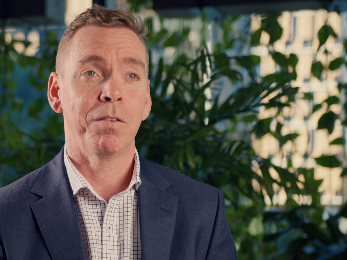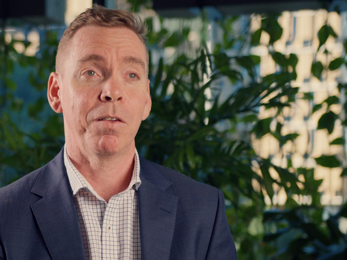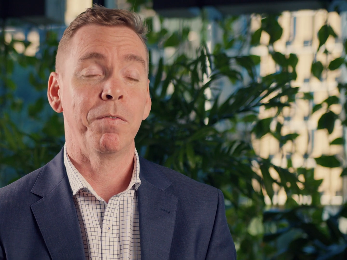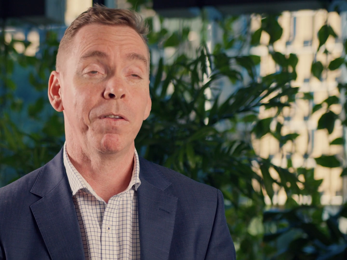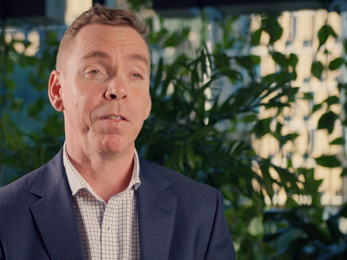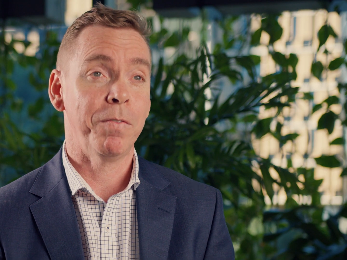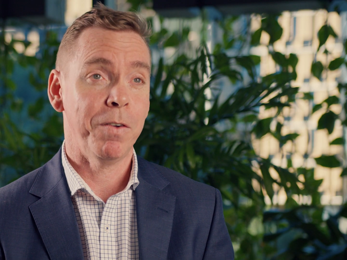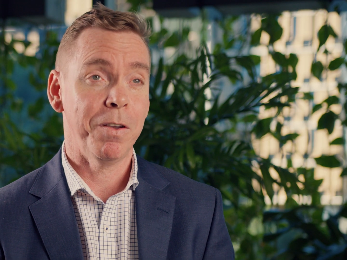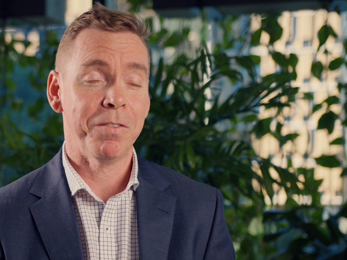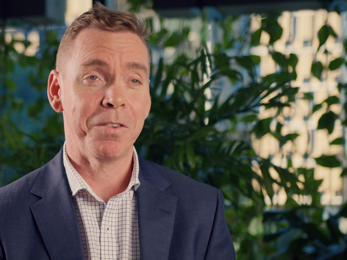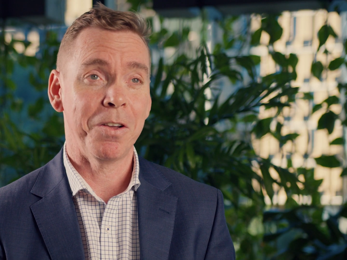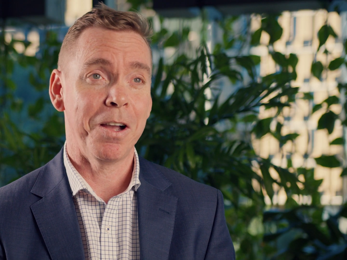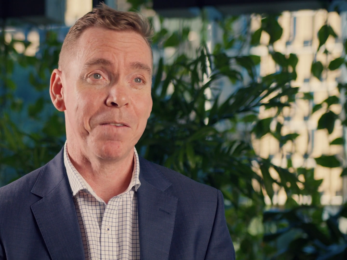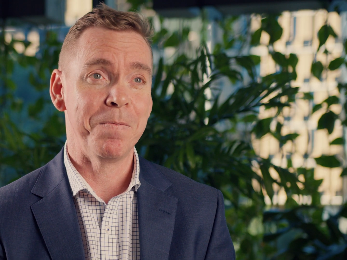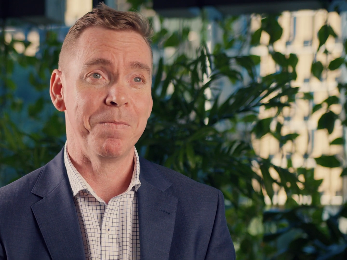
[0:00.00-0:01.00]
So for the first
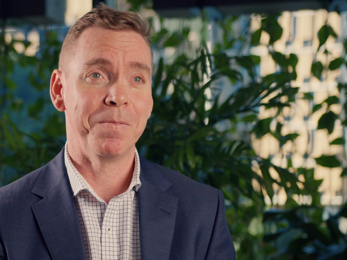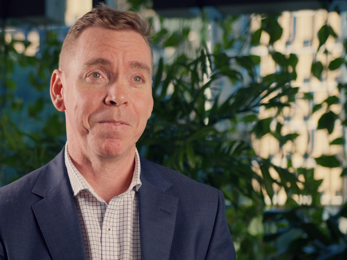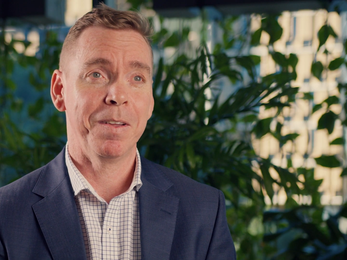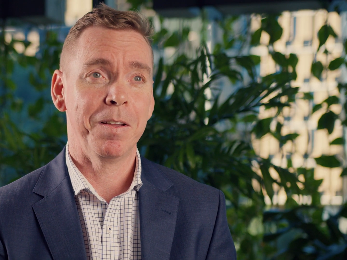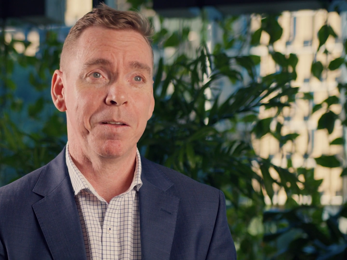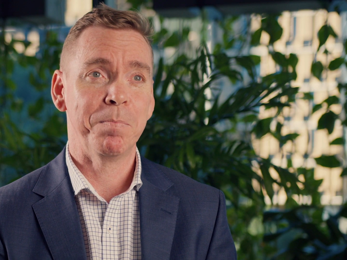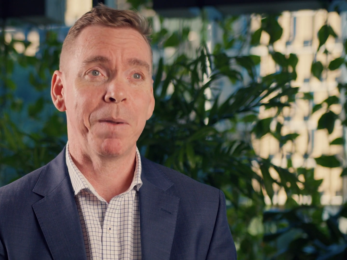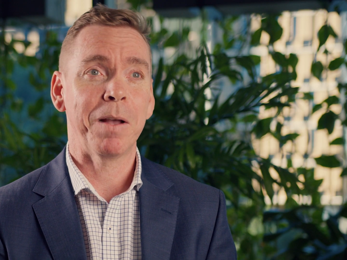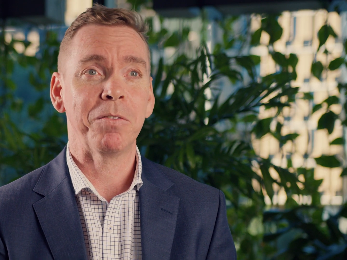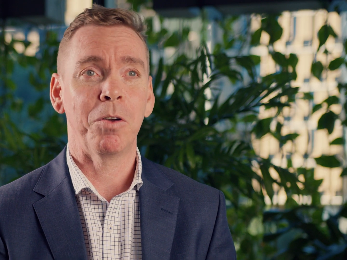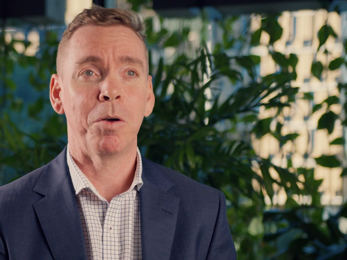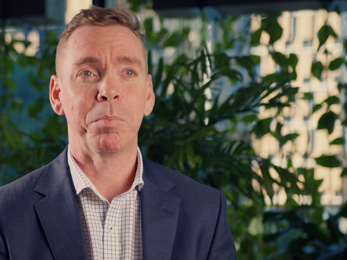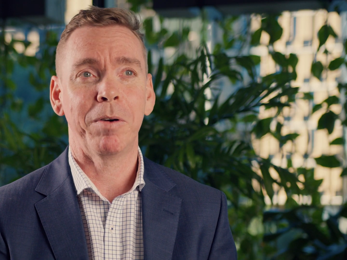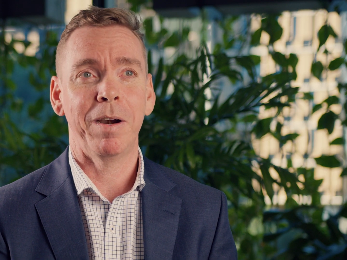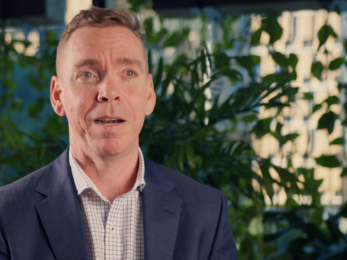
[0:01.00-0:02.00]
time, bus
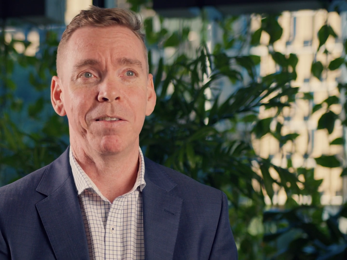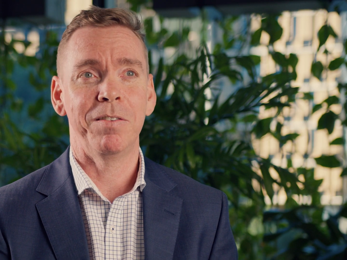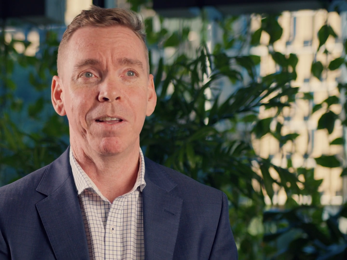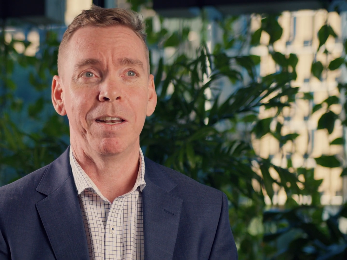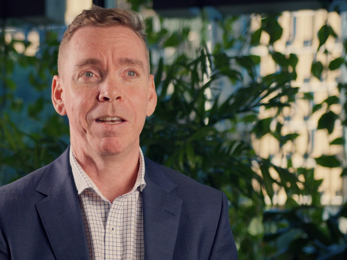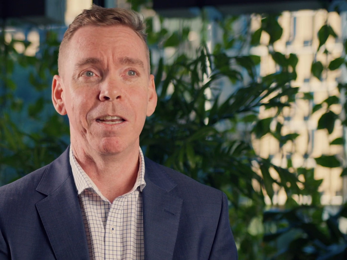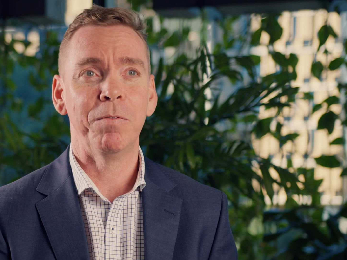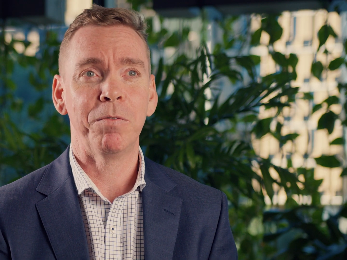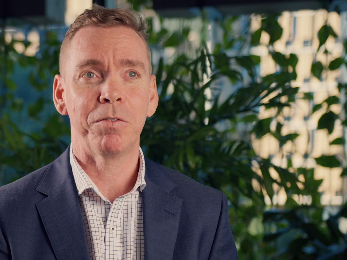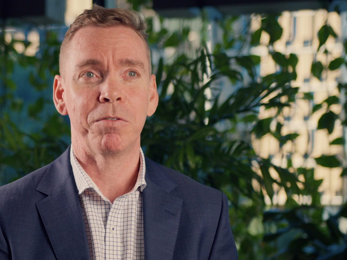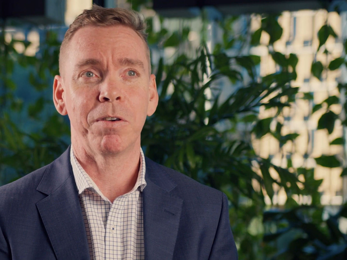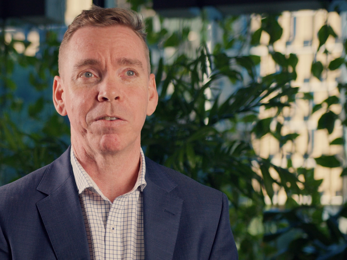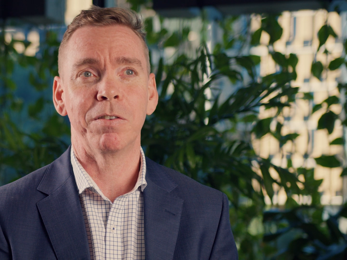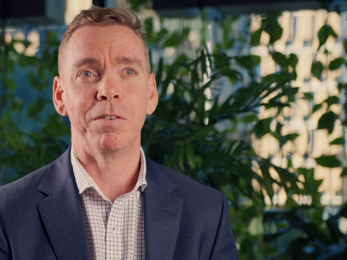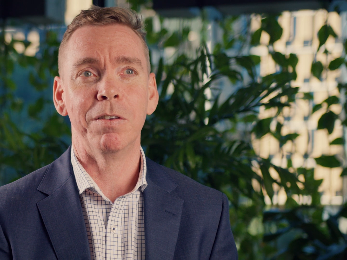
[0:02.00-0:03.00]
operators and
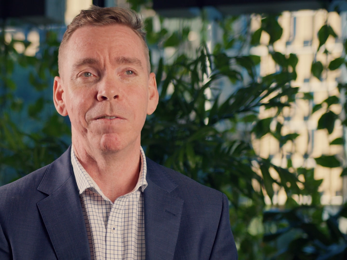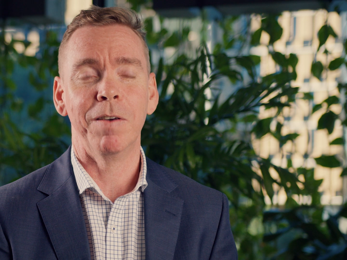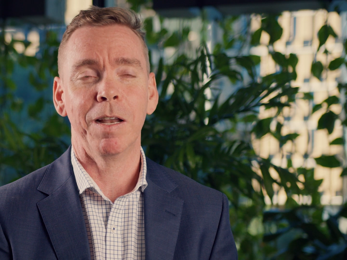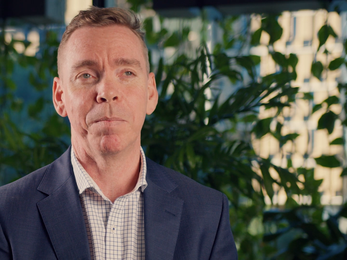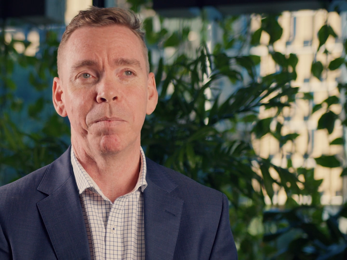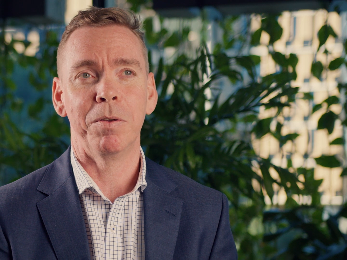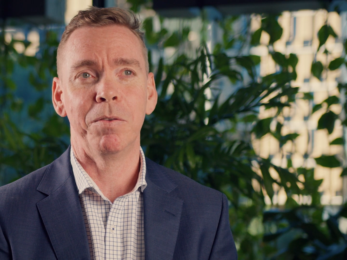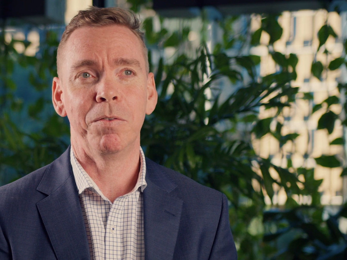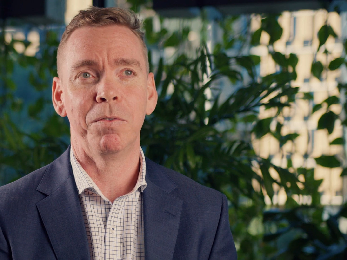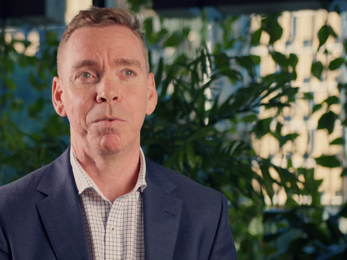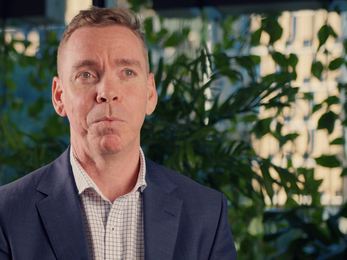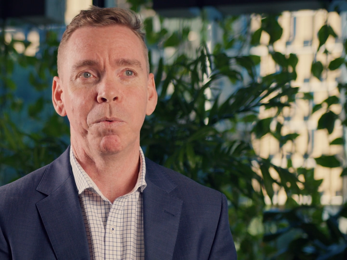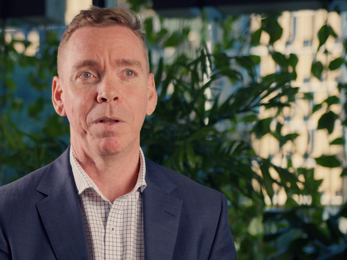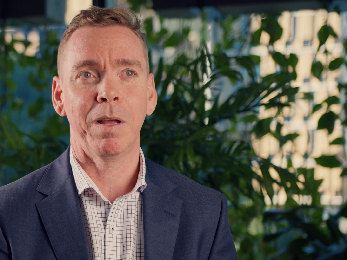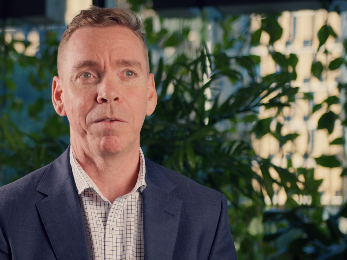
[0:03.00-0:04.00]
infrastructure developers
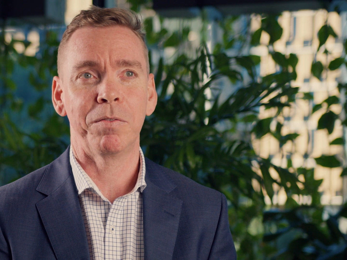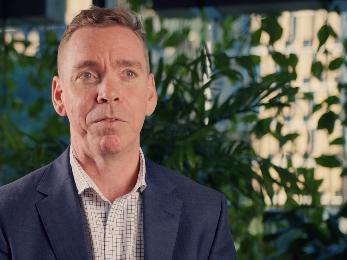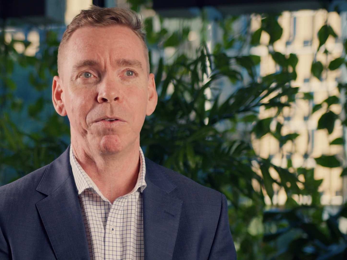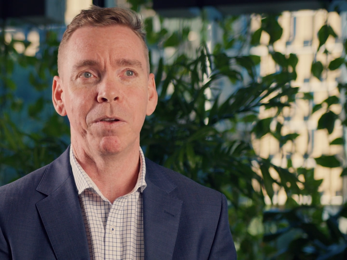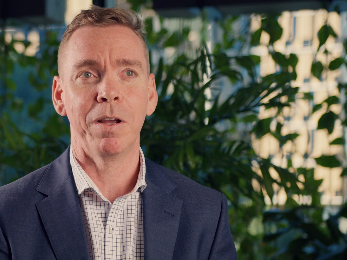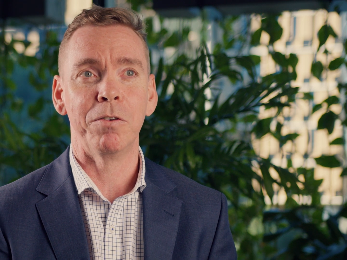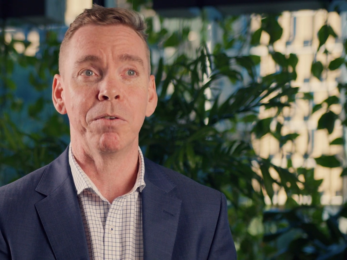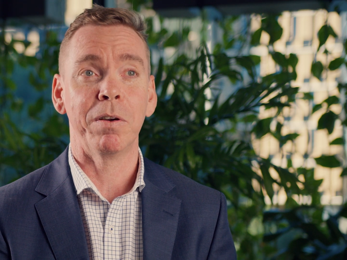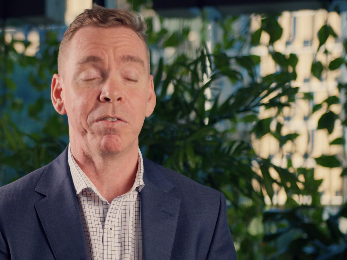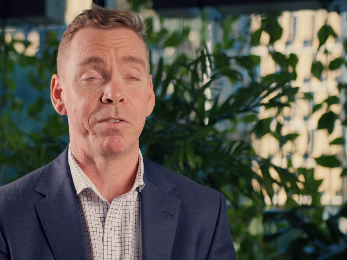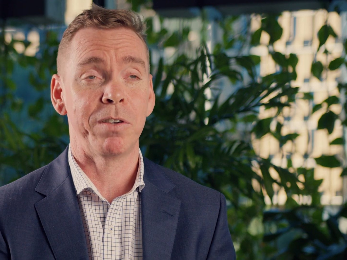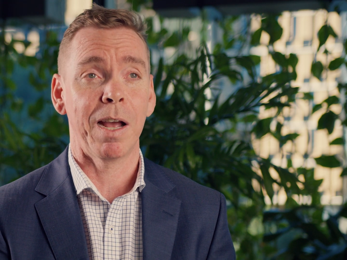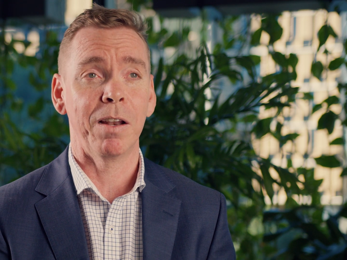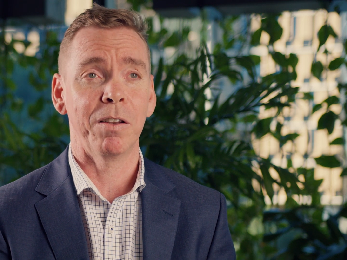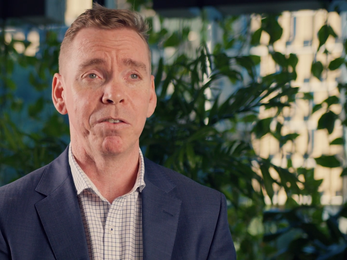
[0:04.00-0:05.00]
will have to address
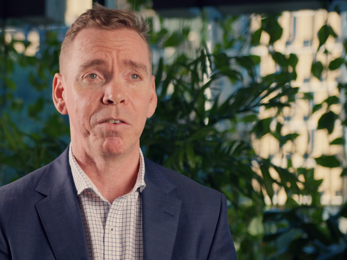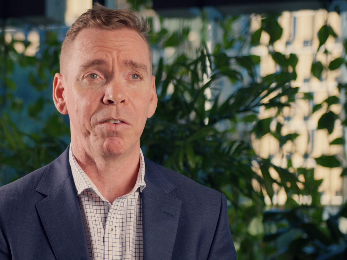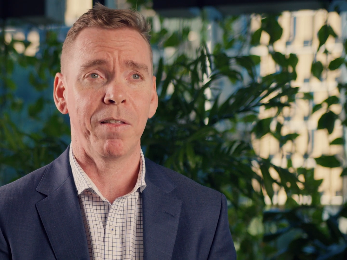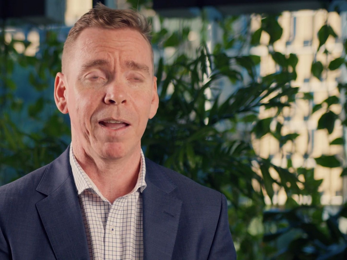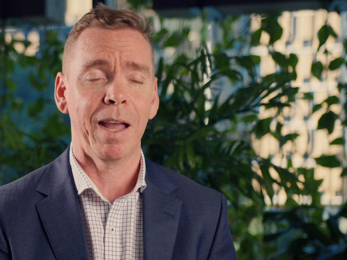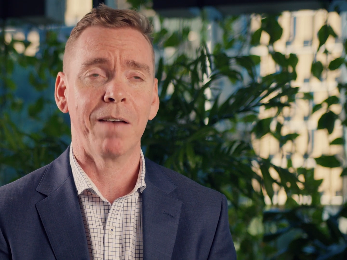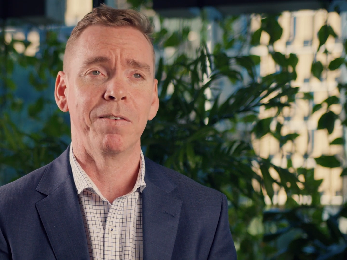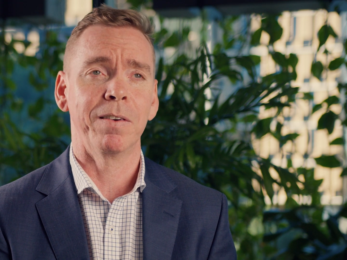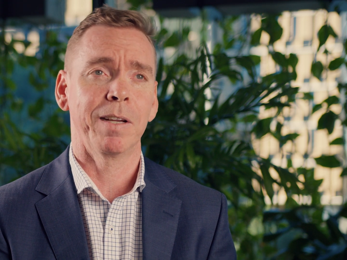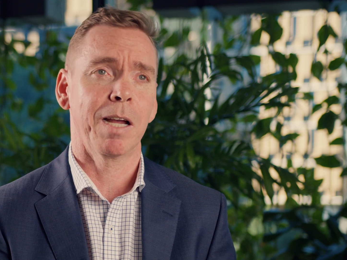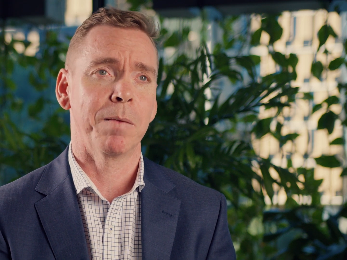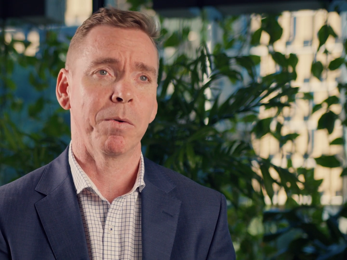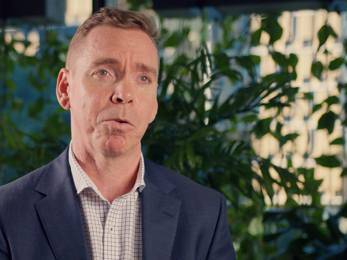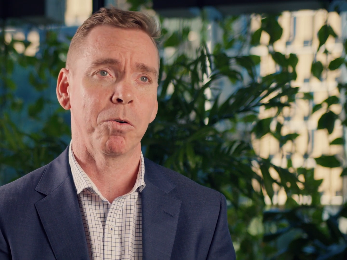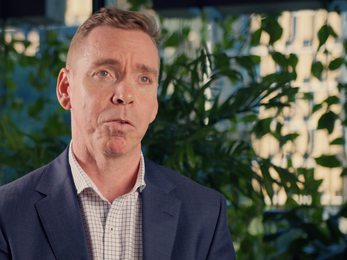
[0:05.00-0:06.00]
challenges they haven't
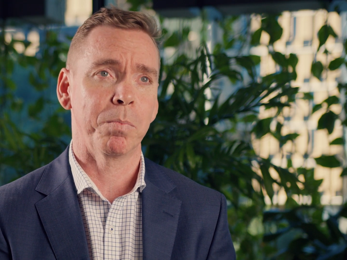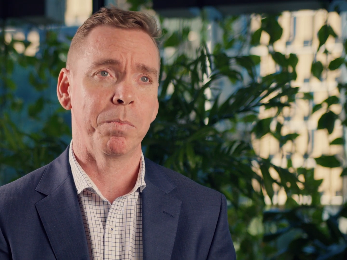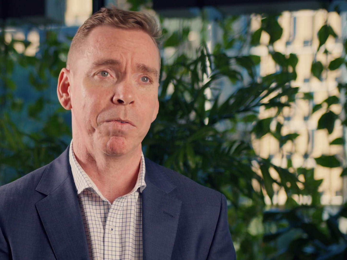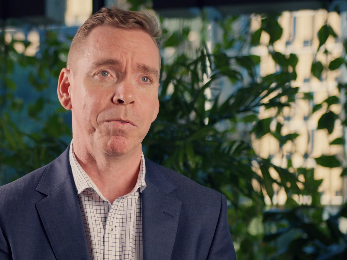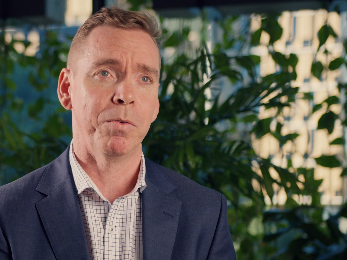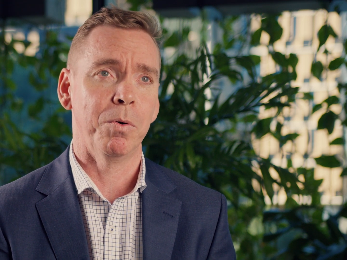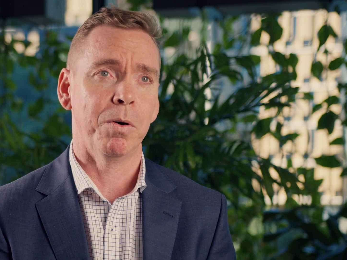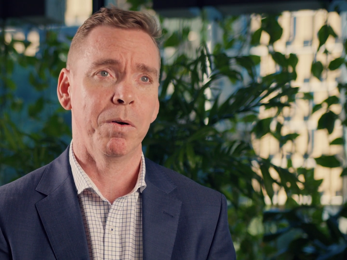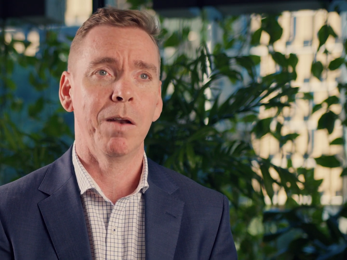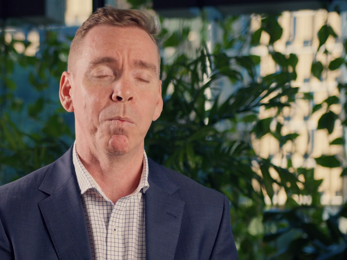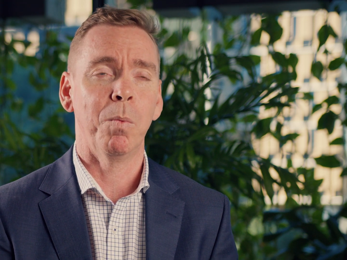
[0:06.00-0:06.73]
come across before.